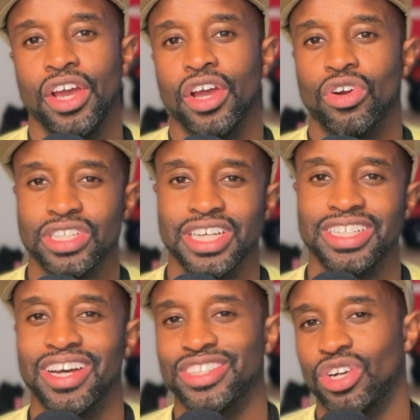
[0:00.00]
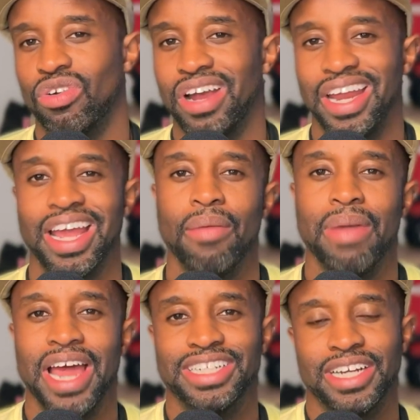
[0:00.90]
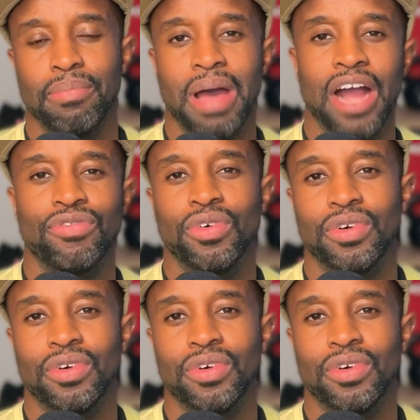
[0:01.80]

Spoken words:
Chris excels in creating and managing impactful